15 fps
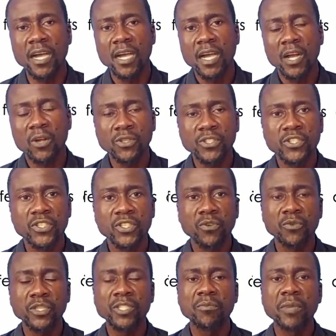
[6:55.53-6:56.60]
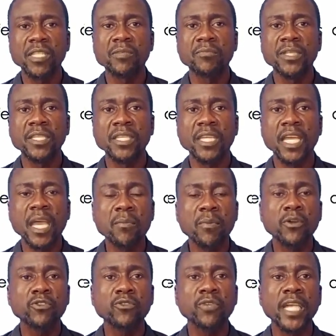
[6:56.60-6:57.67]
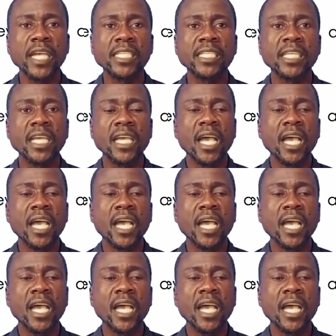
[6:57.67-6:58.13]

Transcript: roots which might be able to get